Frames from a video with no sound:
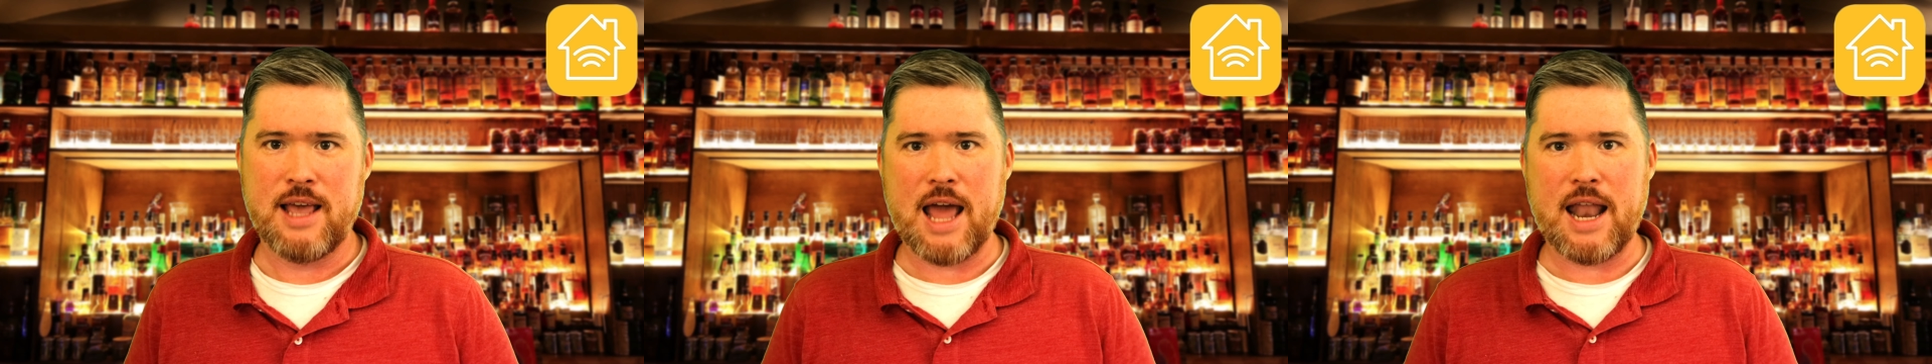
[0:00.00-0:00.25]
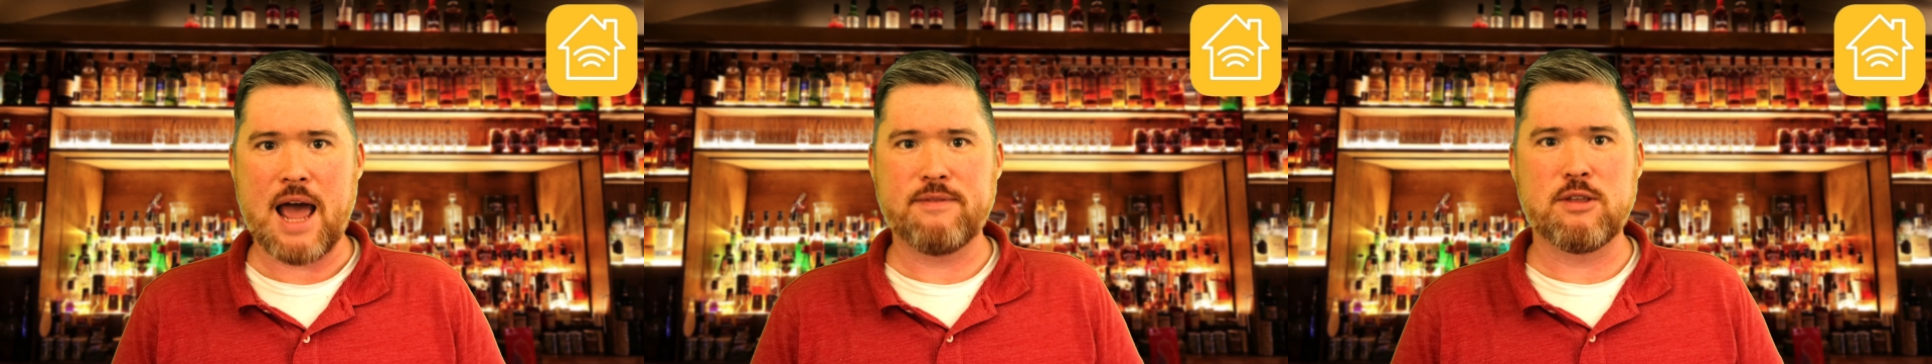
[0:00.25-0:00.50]

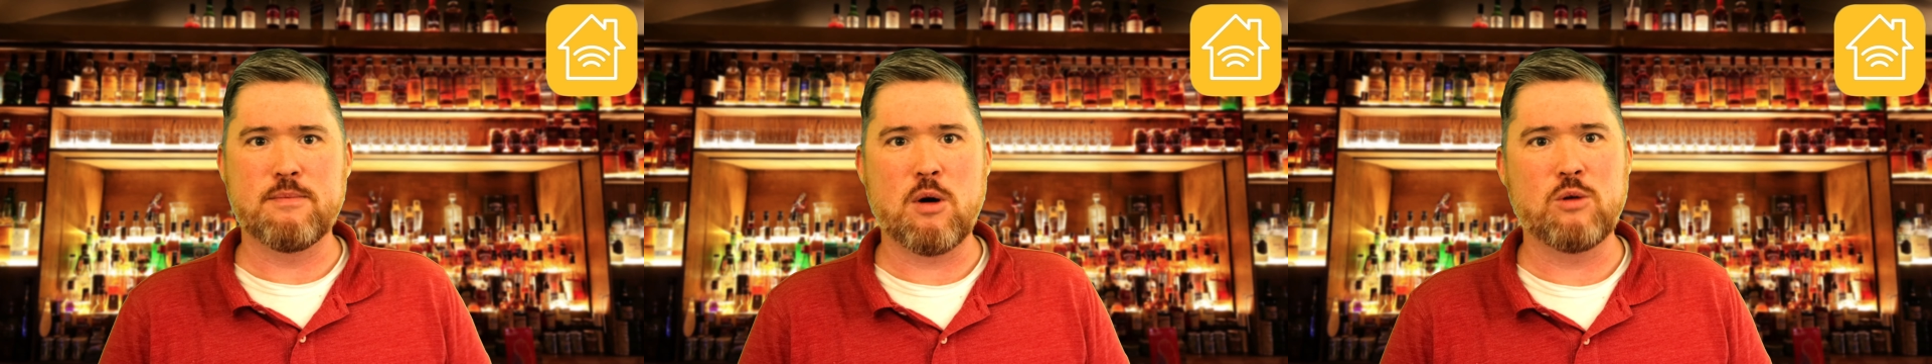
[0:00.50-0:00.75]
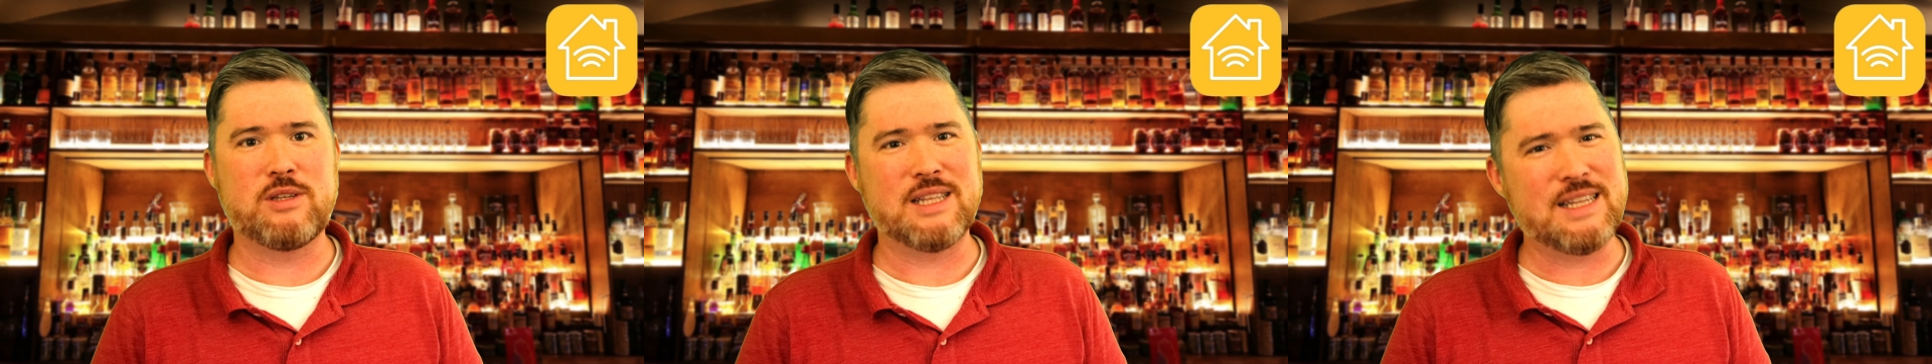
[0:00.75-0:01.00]
and have the
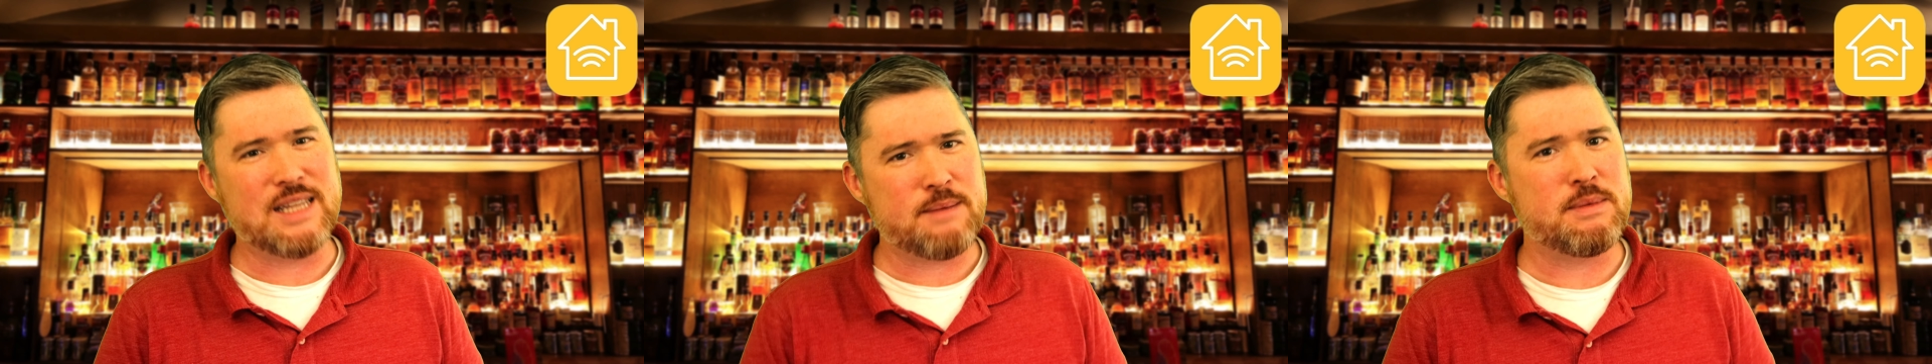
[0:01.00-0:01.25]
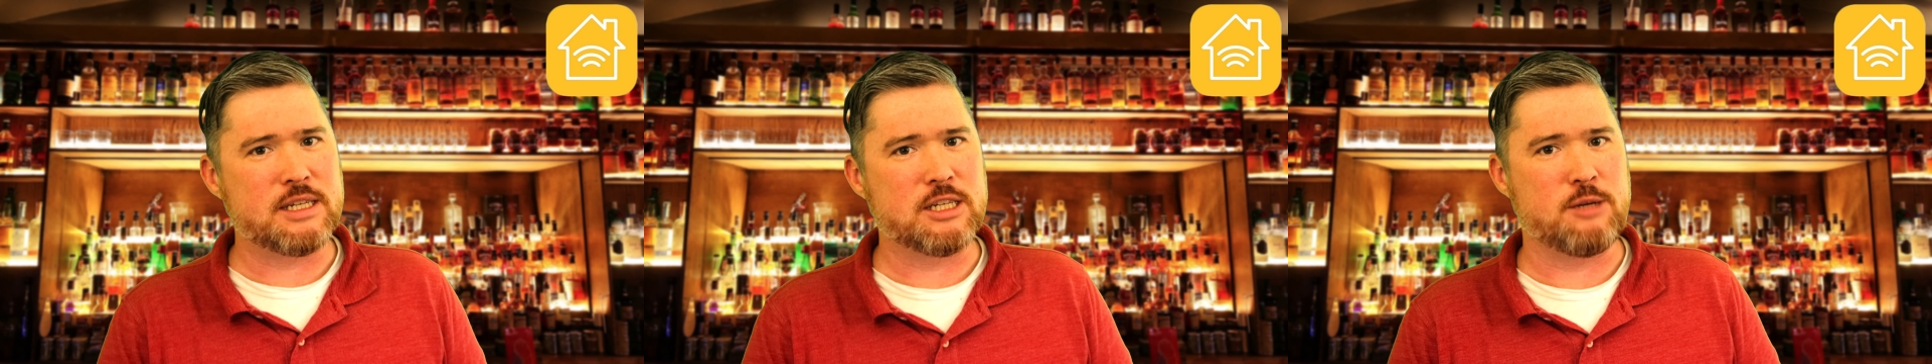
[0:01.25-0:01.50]
most
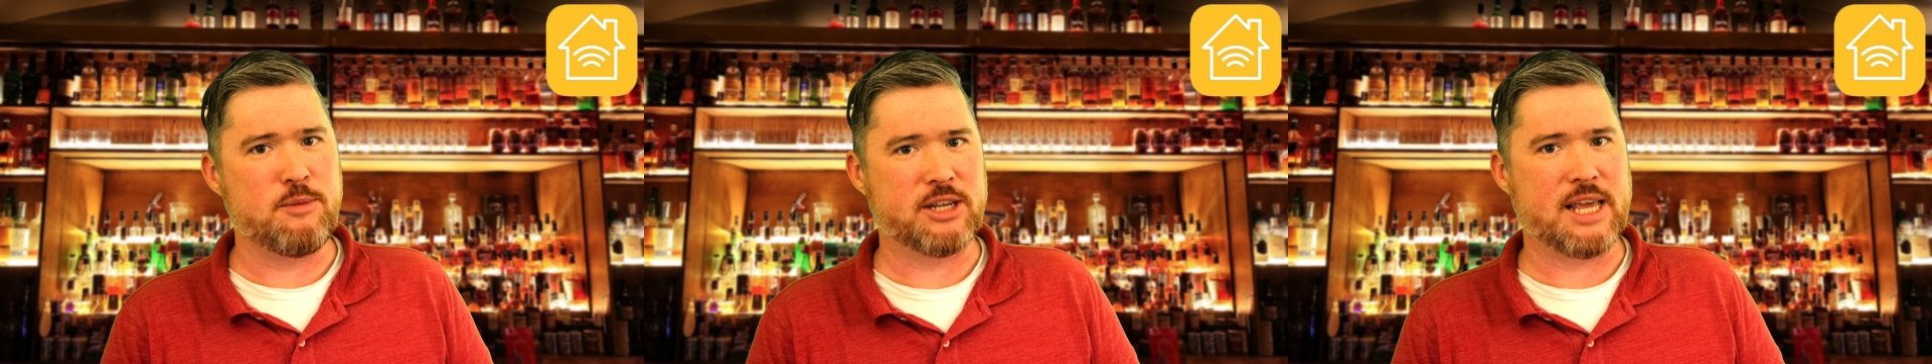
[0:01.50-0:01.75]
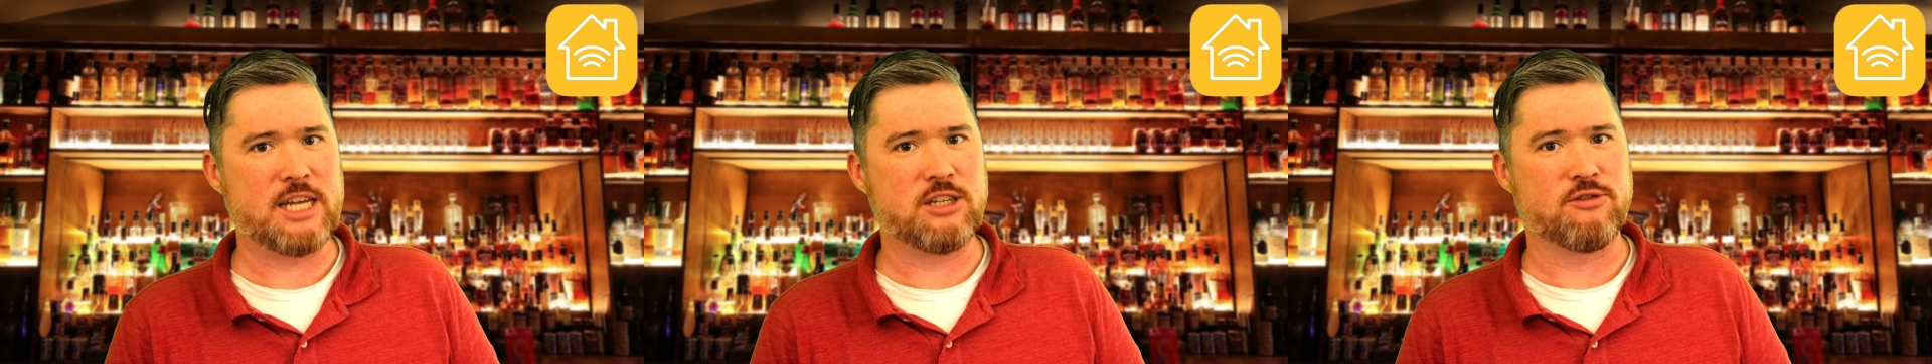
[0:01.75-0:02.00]
limited
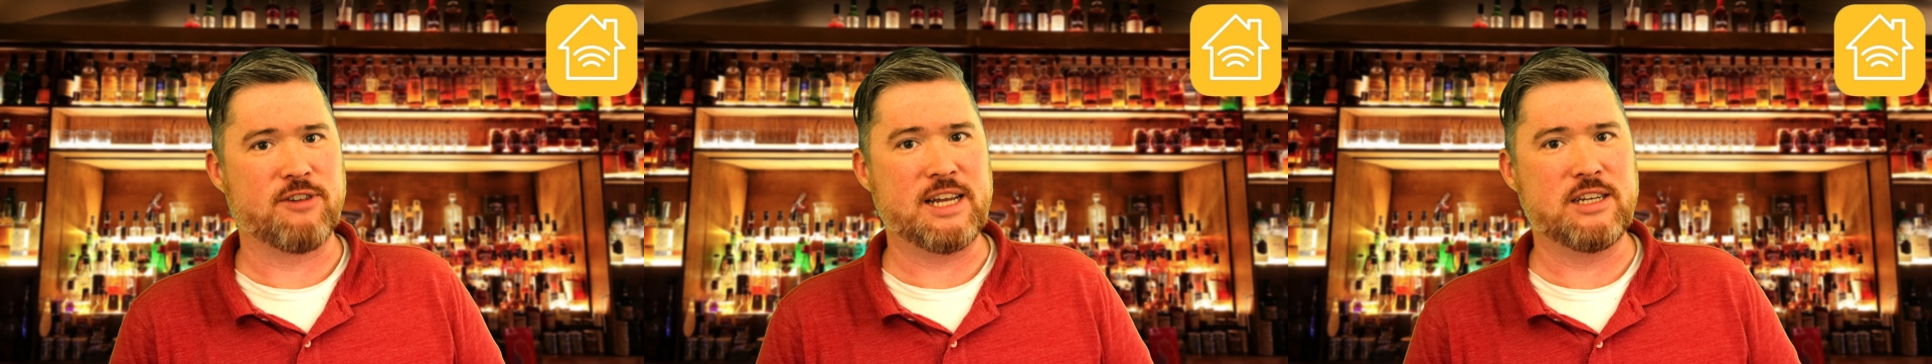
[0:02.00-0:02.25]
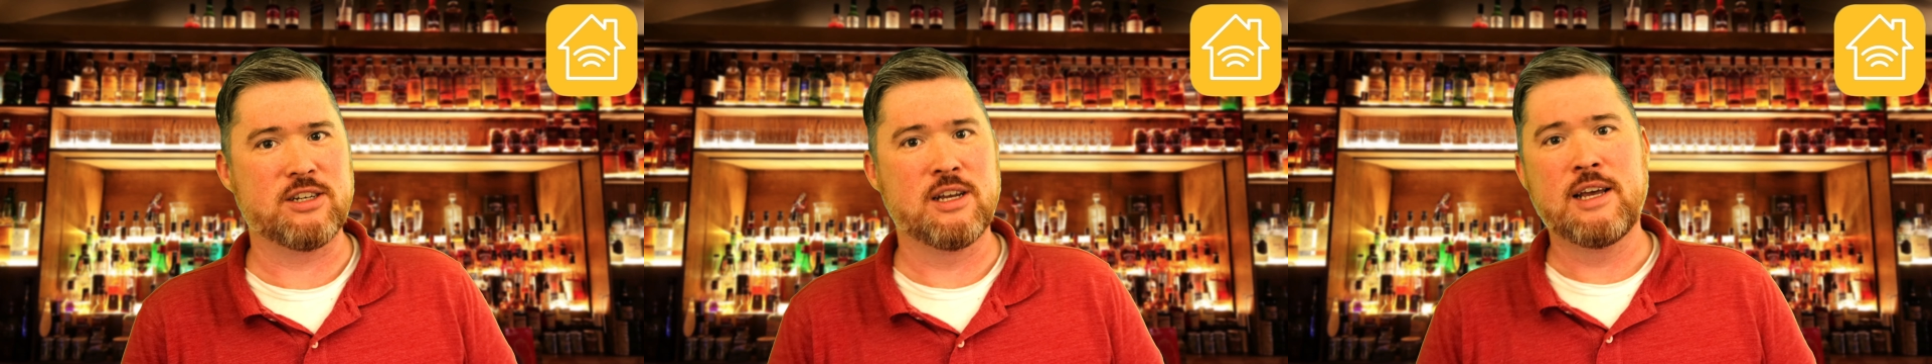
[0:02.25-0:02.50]
communication
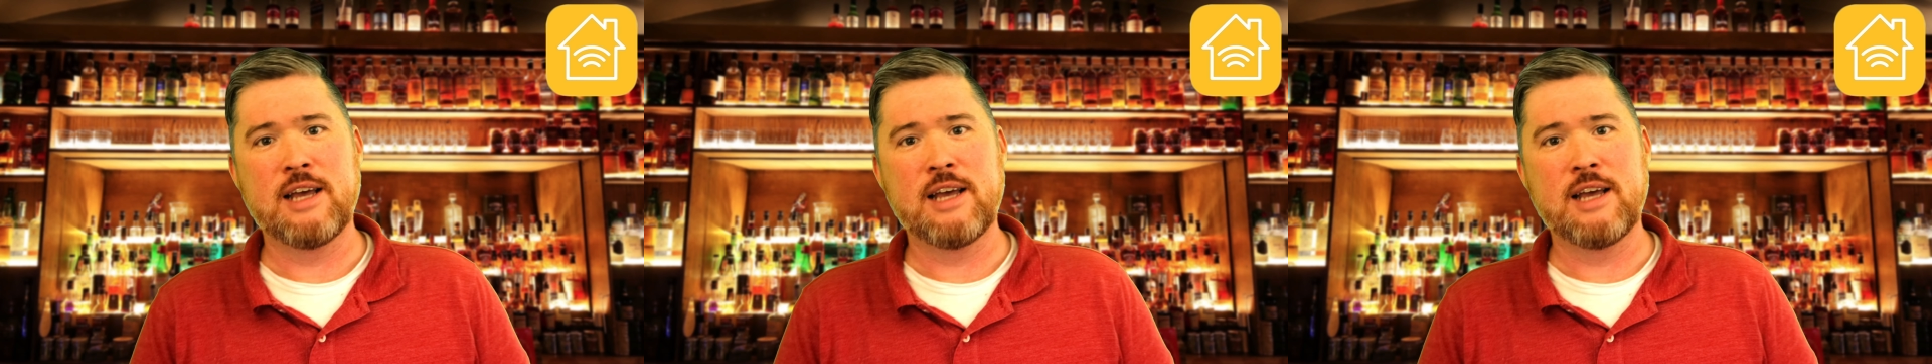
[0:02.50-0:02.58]
range